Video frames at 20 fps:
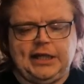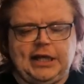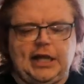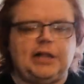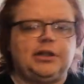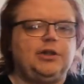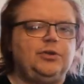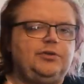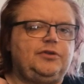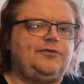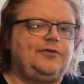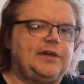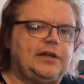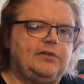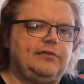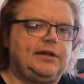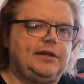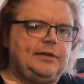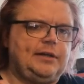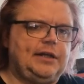a loose
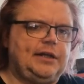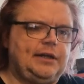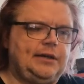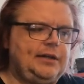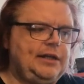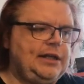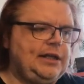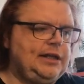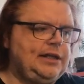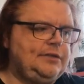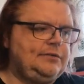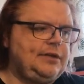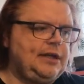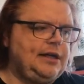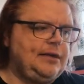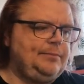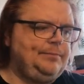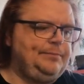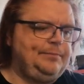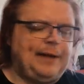figure in
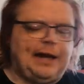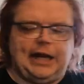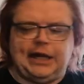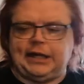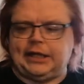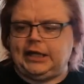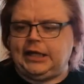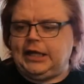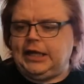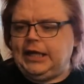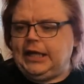a bag,